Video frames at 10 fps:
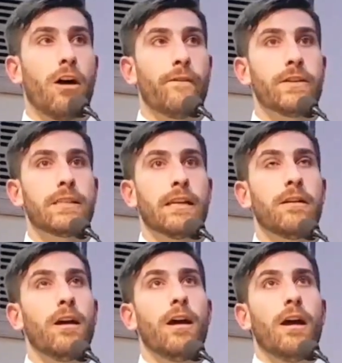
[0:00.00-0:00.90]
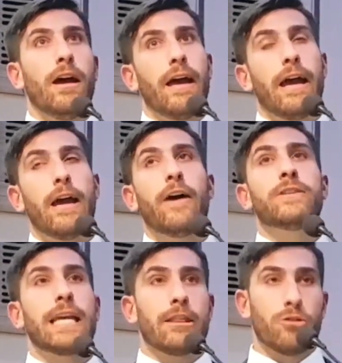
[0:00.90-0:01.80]
the office and
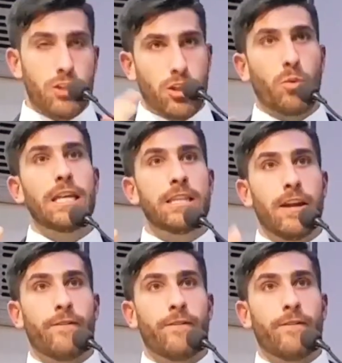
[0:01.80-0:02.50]
I saying there's three